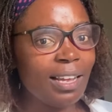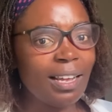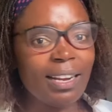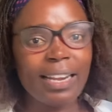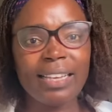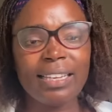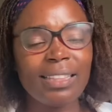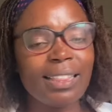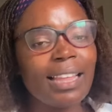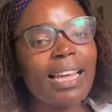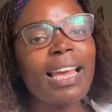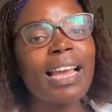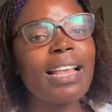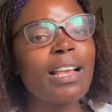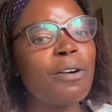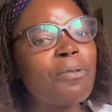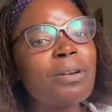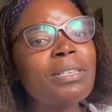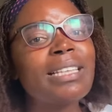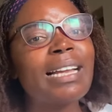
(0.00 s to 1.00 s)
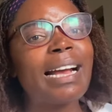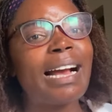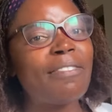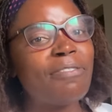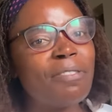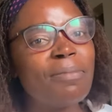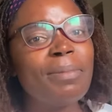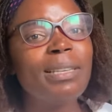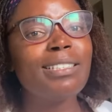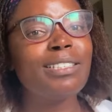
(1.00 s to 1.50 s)
like the Kenya Kwanza
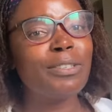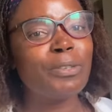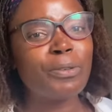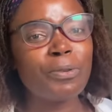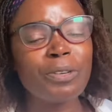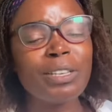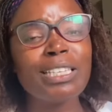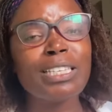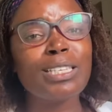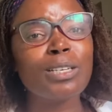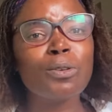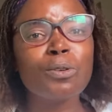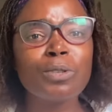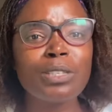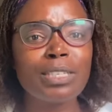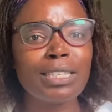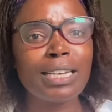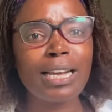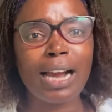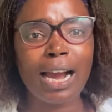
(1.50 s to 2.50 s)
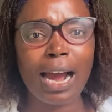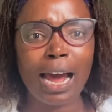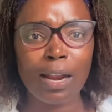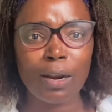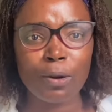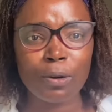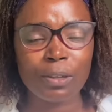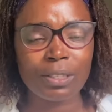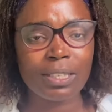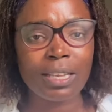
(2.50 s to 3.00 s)
government, you know, is losing a
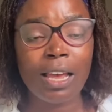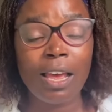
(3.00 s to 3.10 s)
lot.